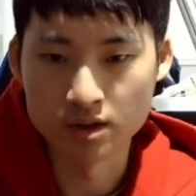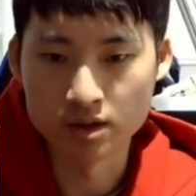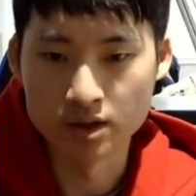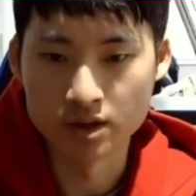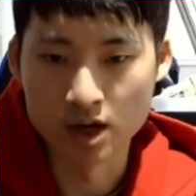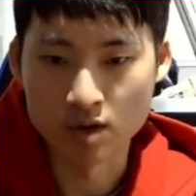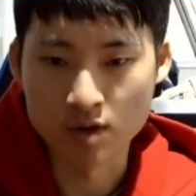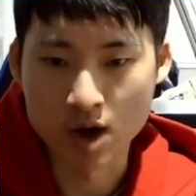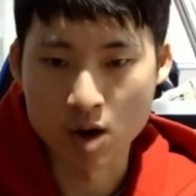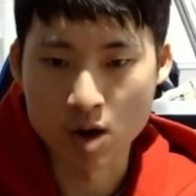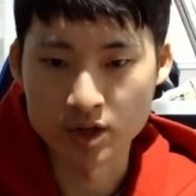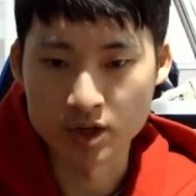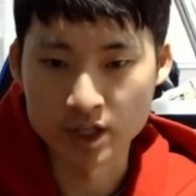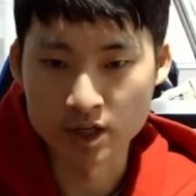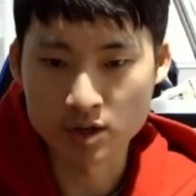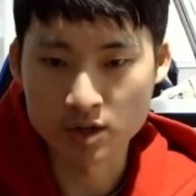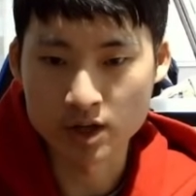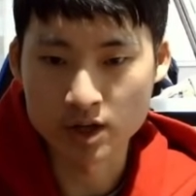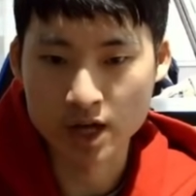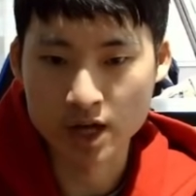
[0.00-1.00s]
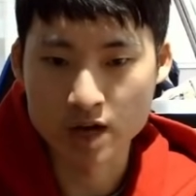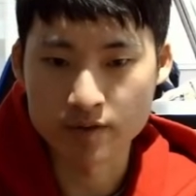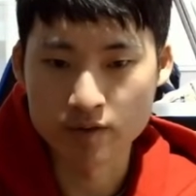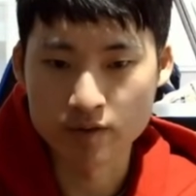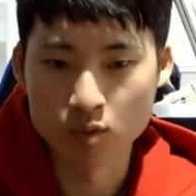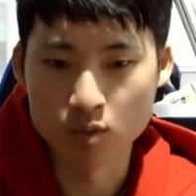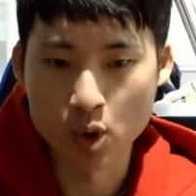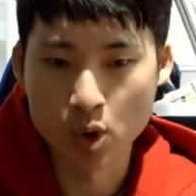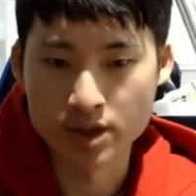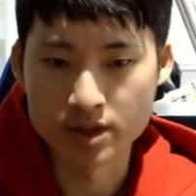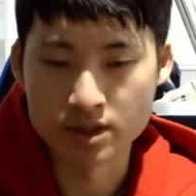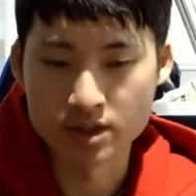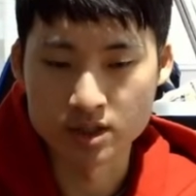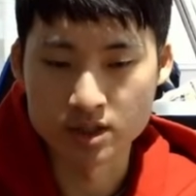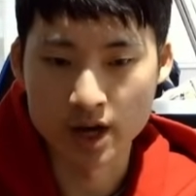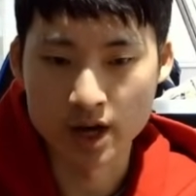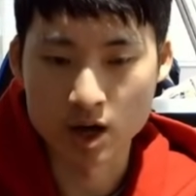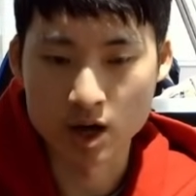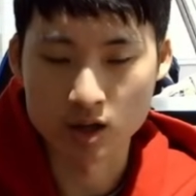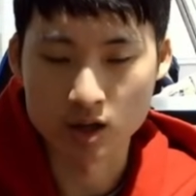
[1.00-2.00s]
around here and kind of avoid this
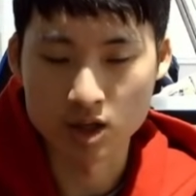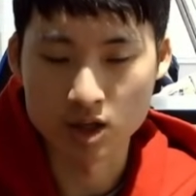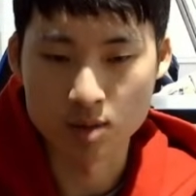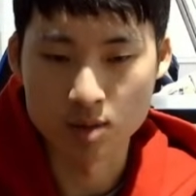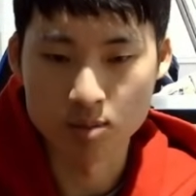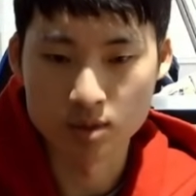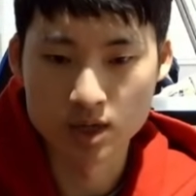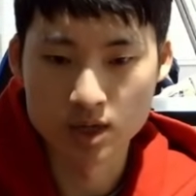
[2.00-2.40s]
entire clump.